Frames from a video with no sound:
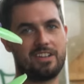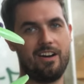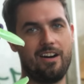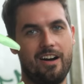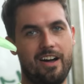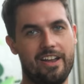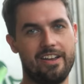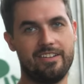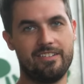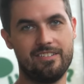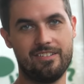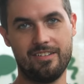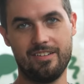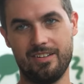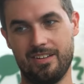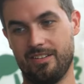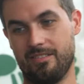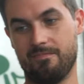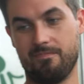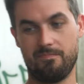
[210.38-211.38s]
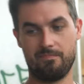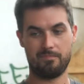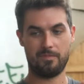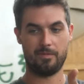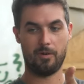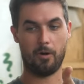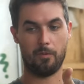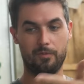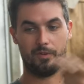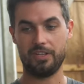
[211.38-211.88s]
gone.
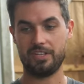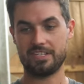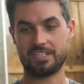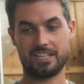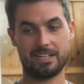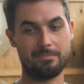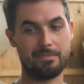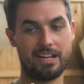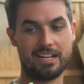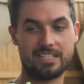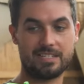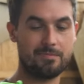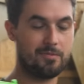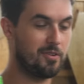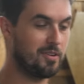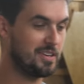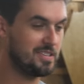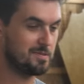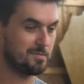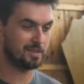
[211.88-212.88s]
Hopefully this thing makes some noise